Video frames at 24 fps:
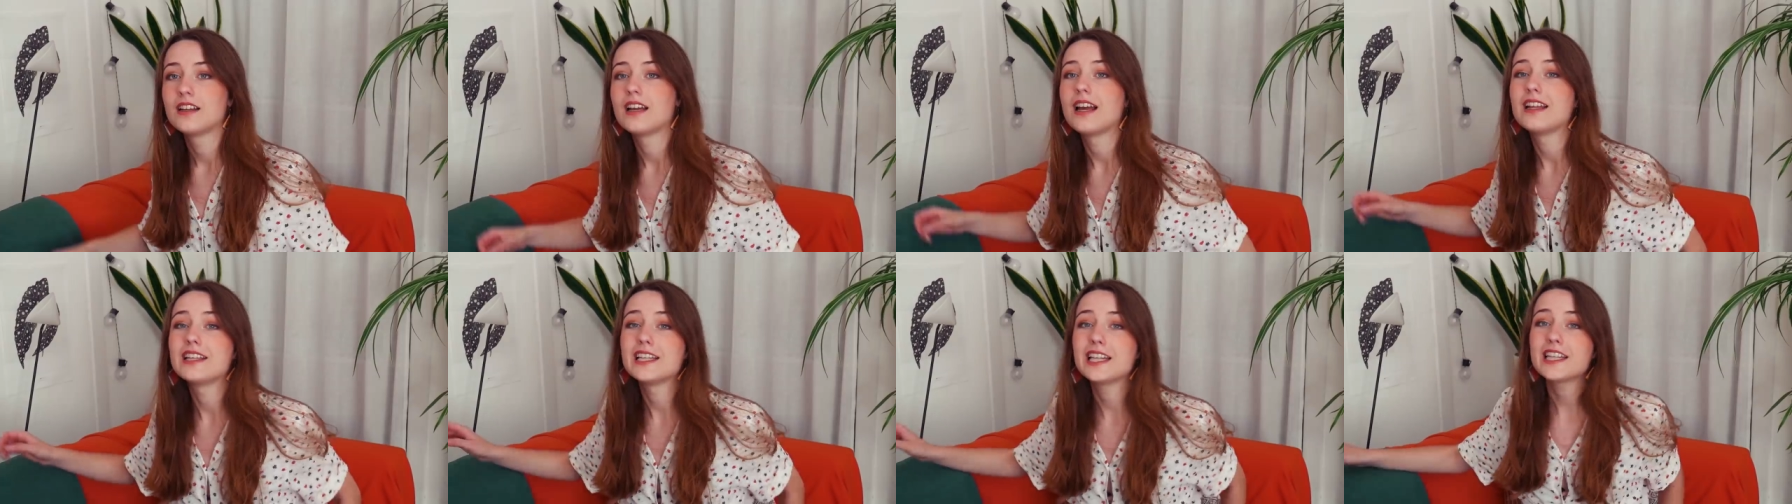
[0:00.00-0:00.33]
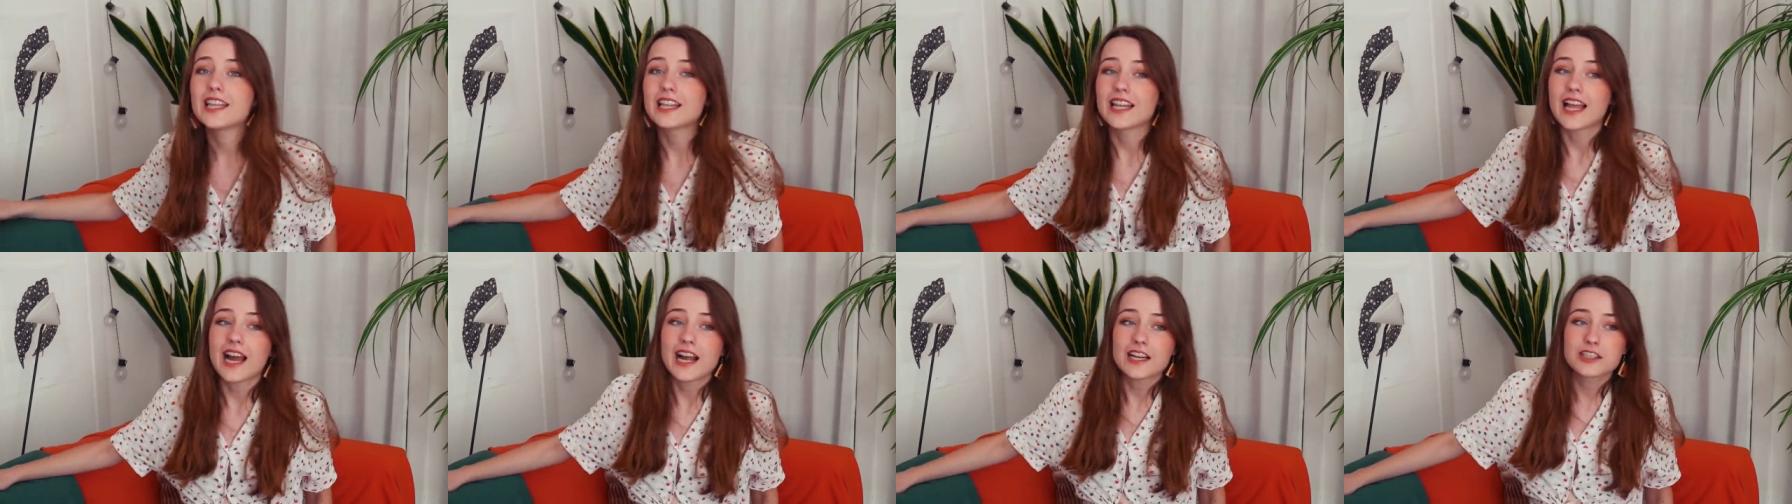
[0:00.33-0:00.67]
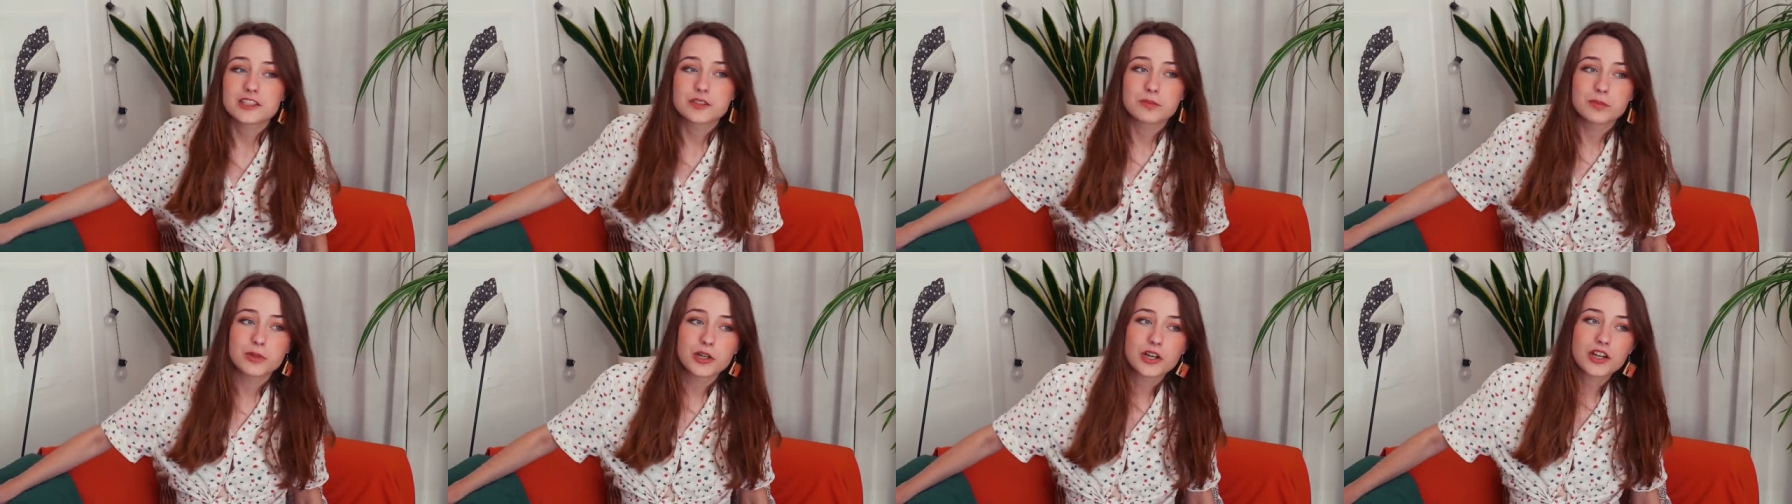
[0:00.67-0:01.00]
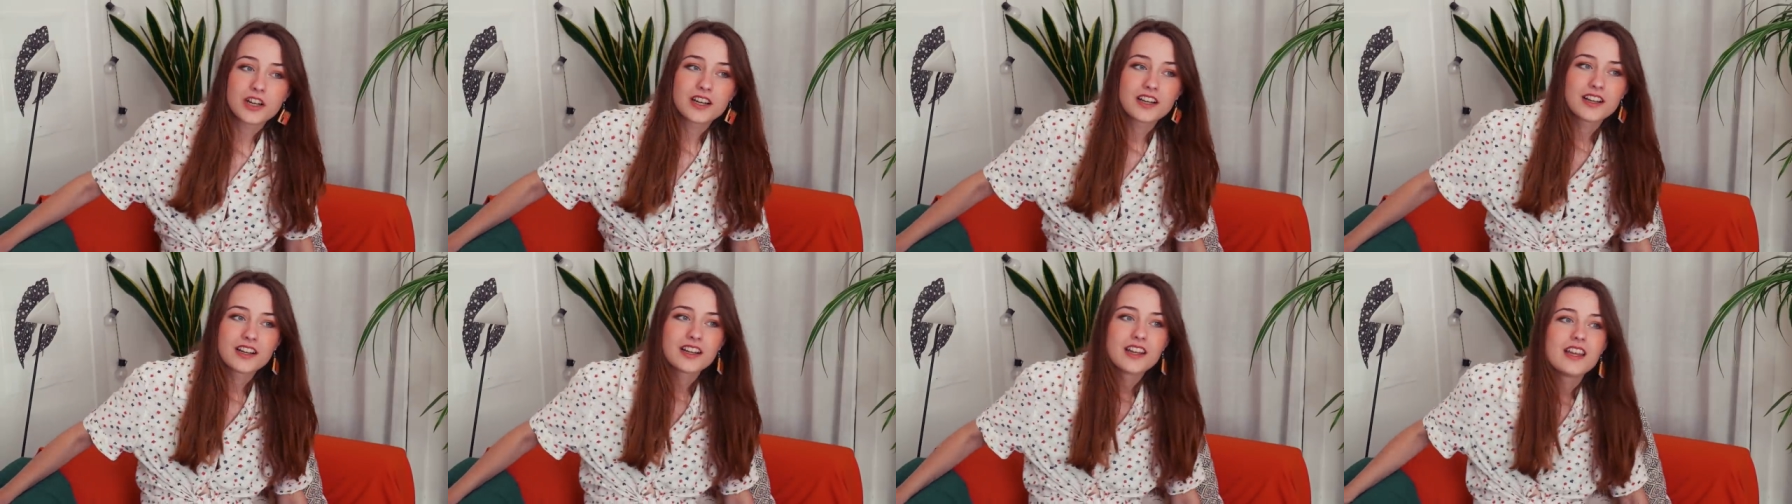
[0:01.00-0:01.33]
and then the last
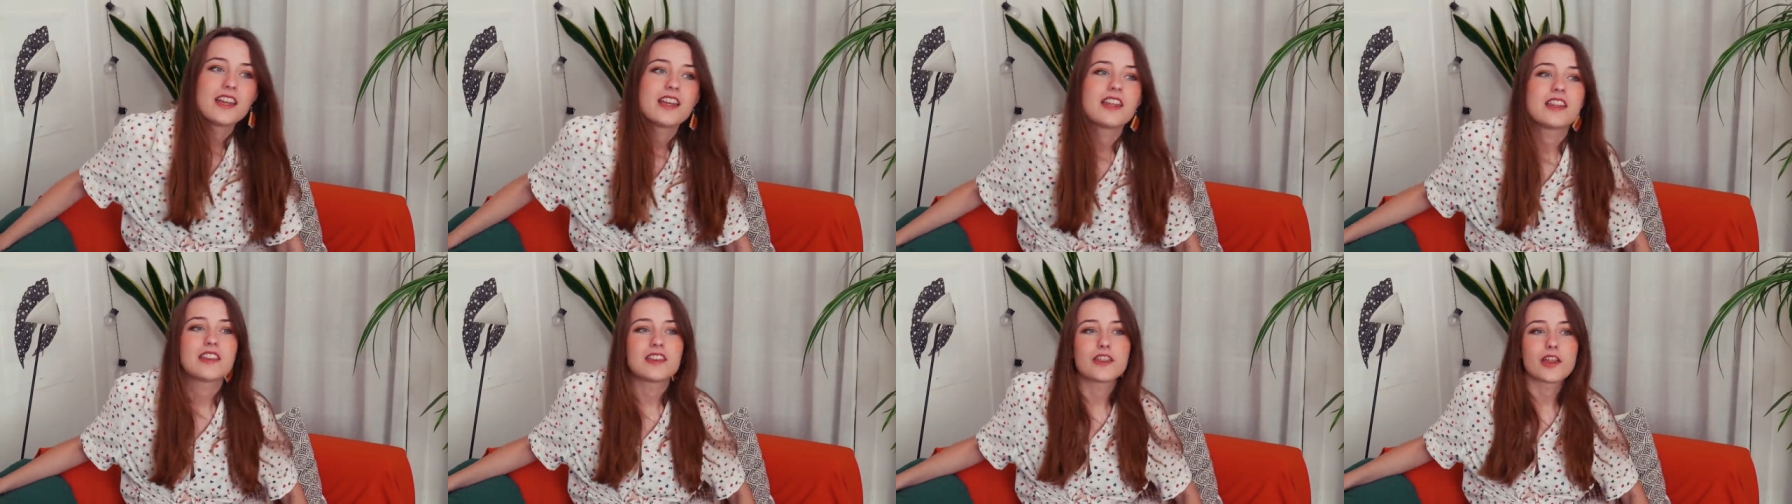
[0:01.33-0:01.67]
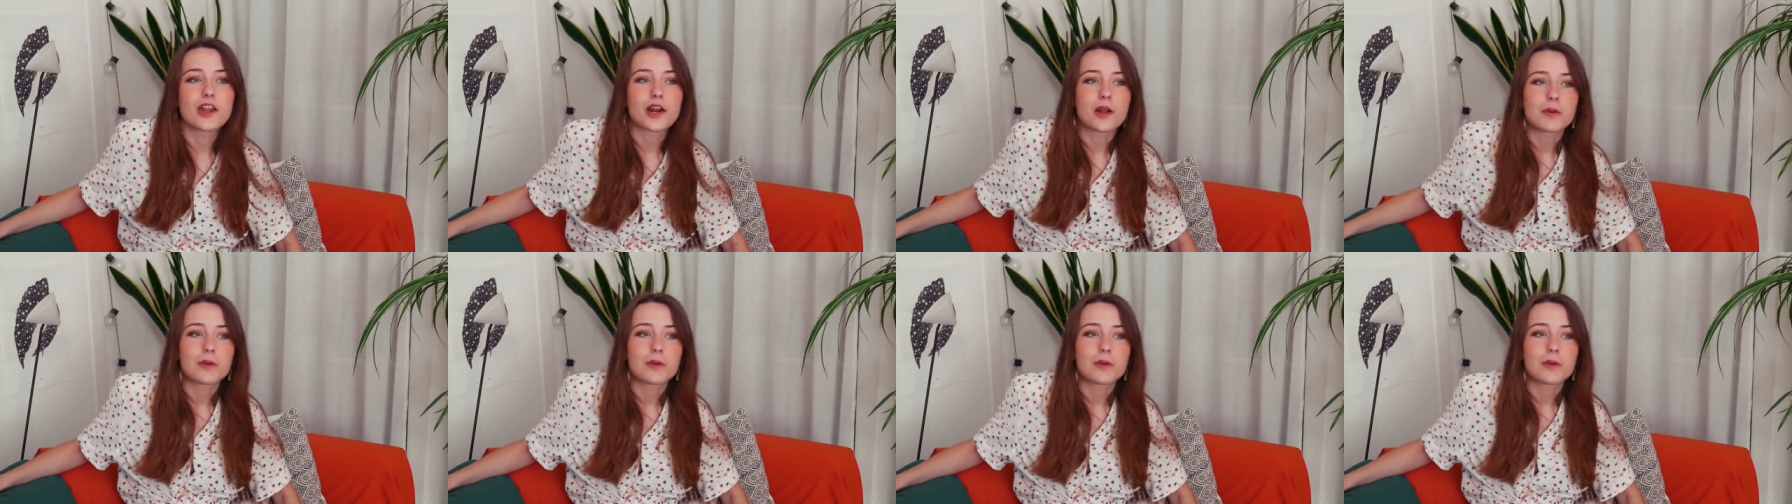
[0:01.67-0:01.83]
book that